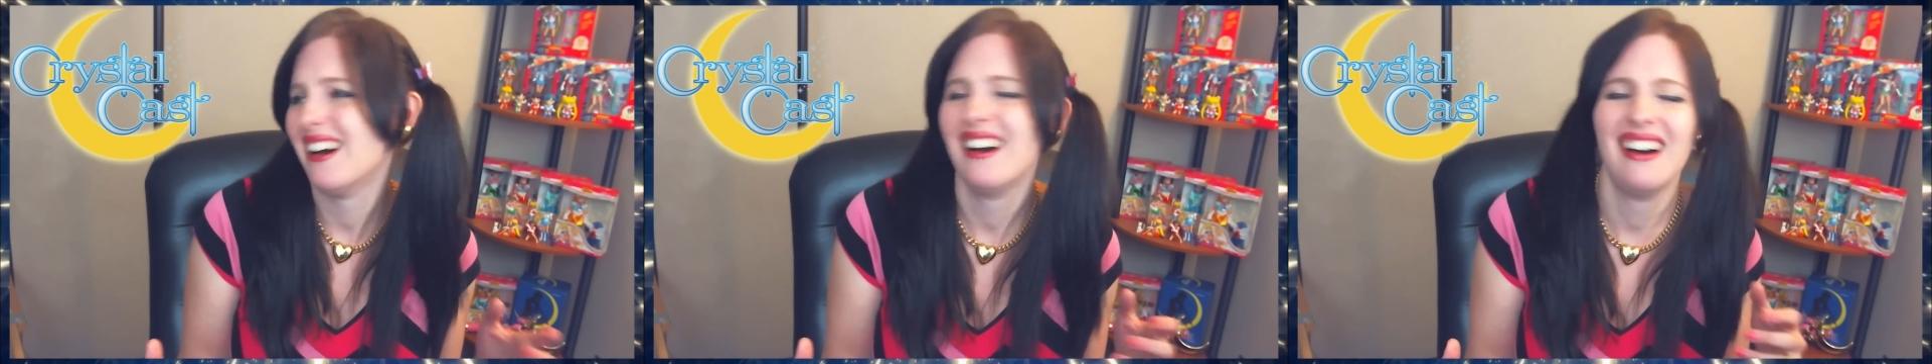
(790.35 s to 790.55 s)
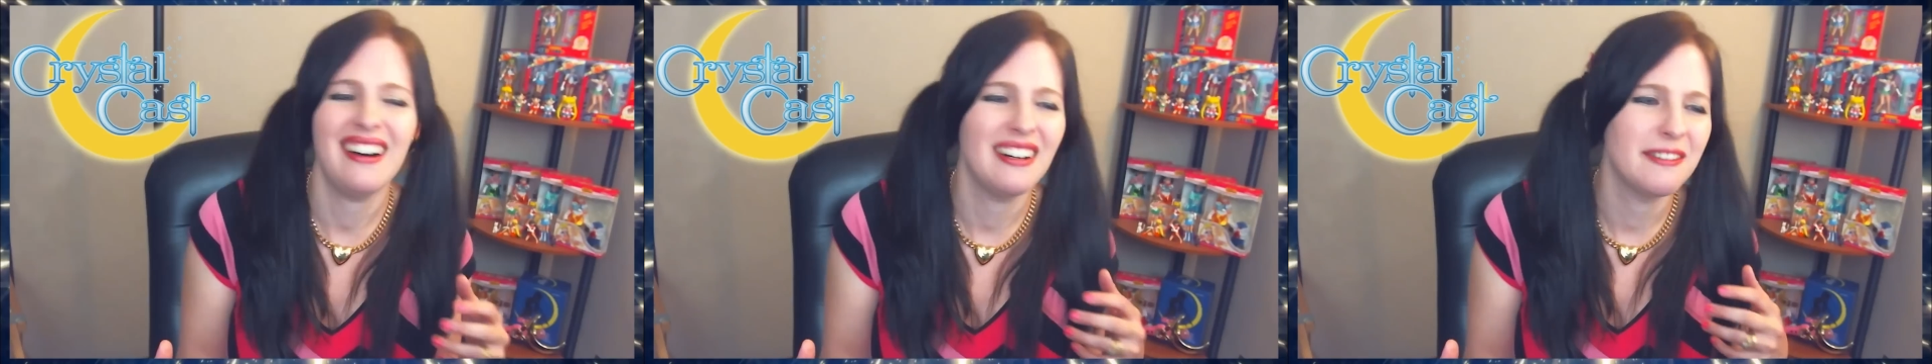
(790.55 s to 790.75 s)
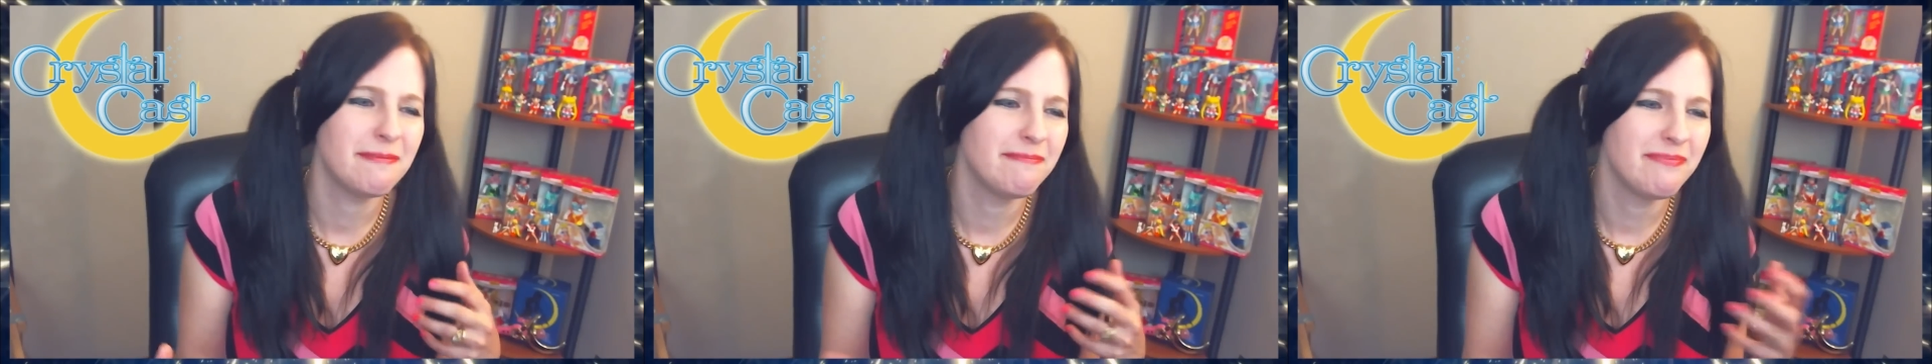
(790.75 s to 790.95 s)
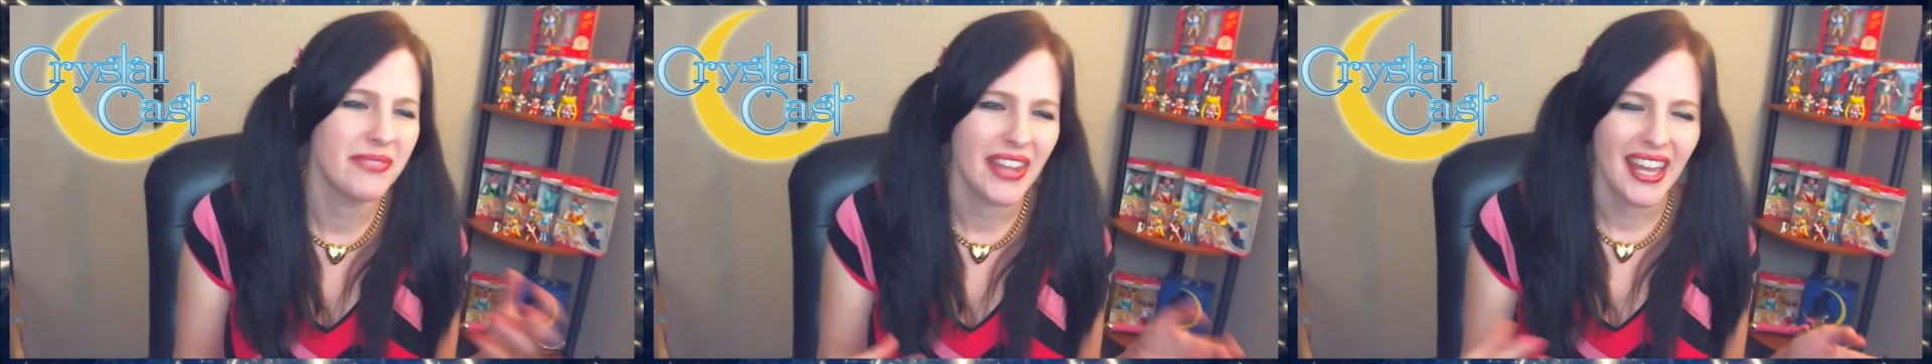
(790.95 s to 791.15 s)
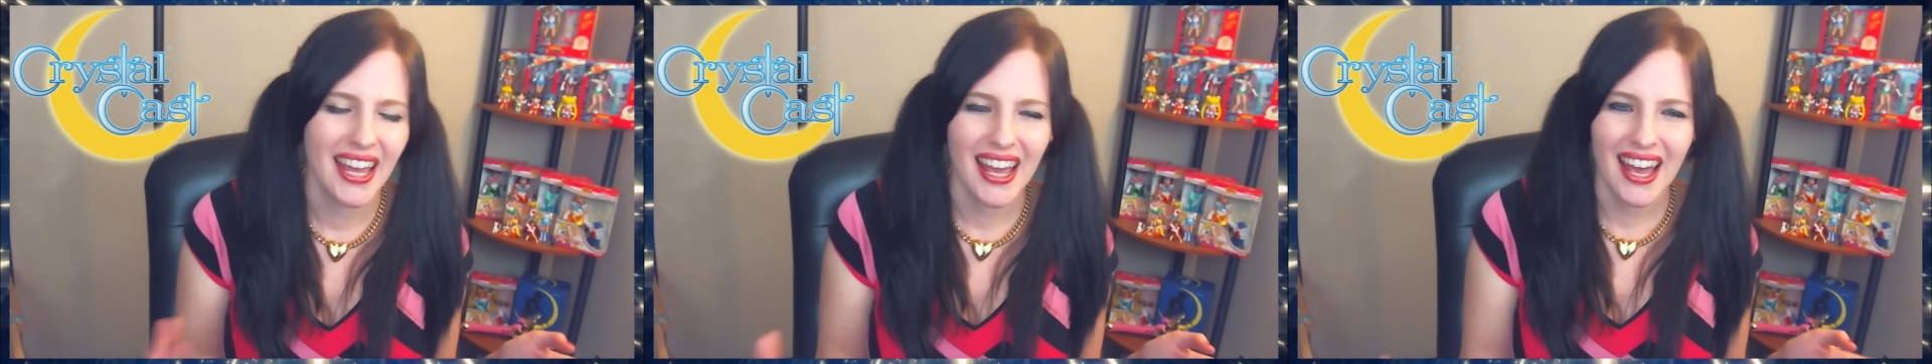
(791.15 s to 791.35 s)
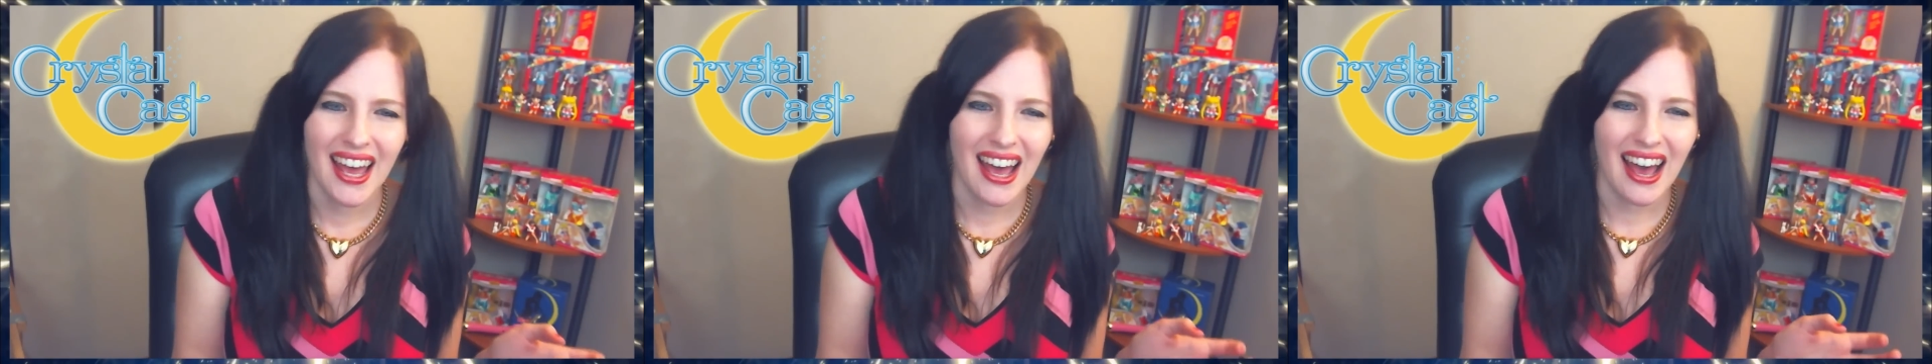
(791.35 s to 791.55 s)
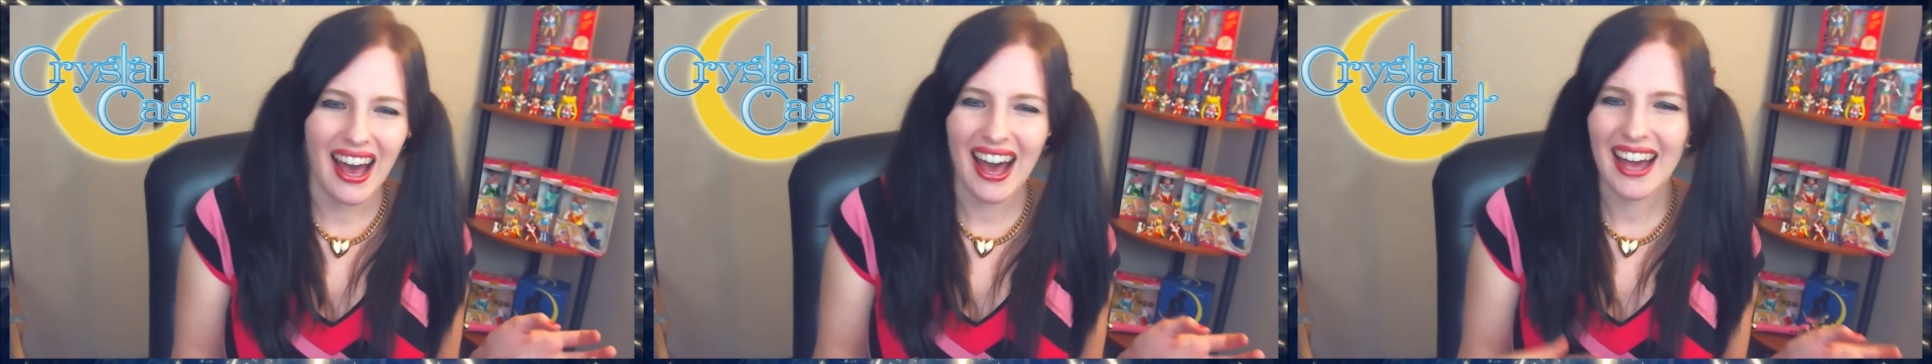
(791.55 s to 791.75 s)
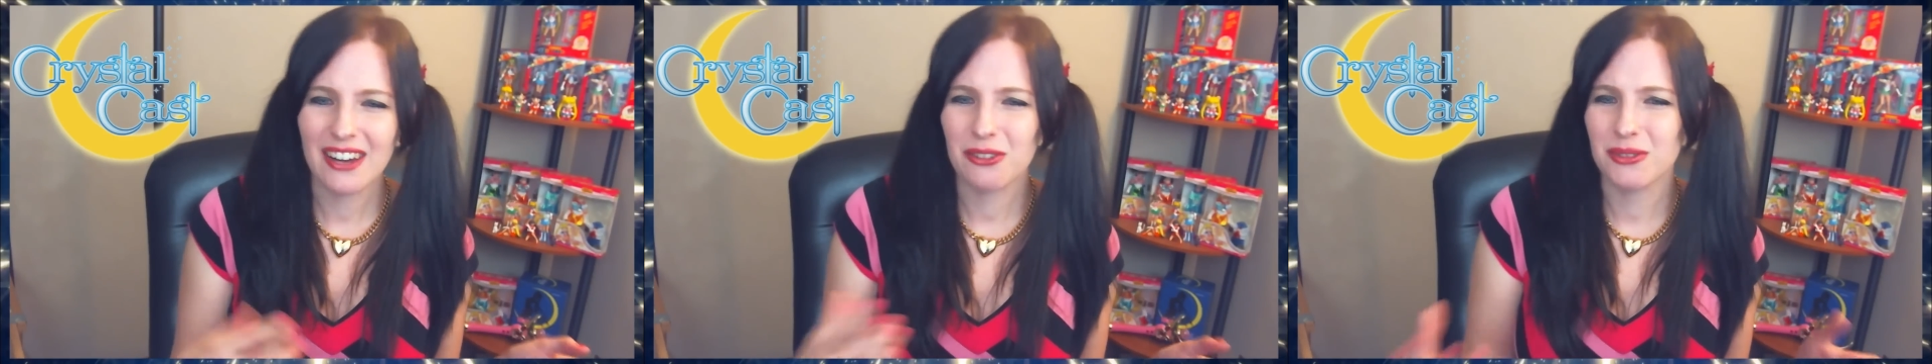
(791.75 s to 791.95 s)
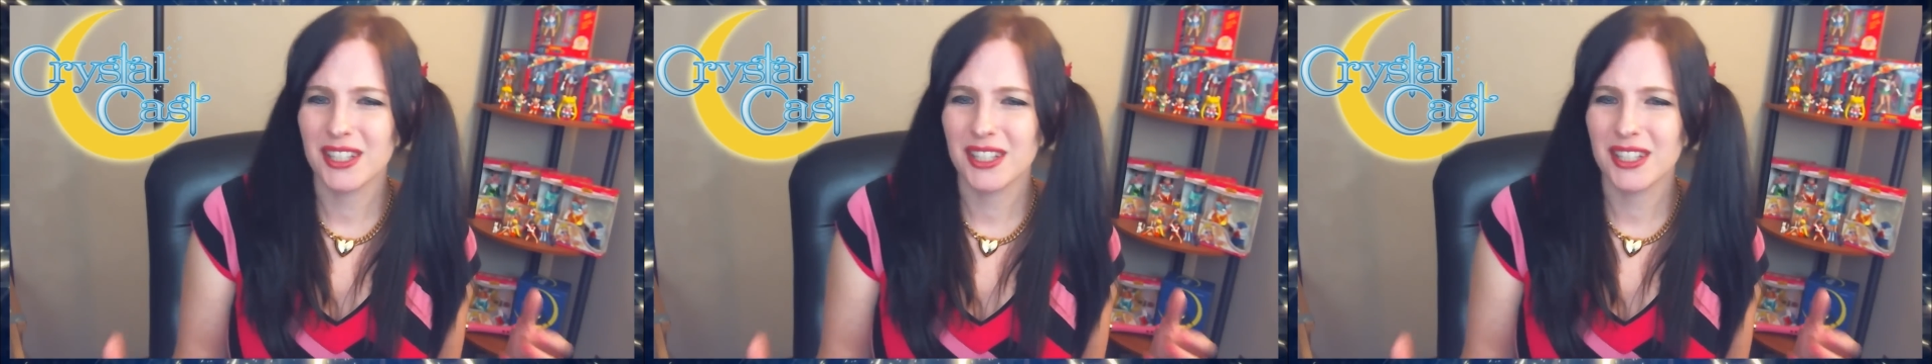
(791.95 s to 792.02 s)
I don't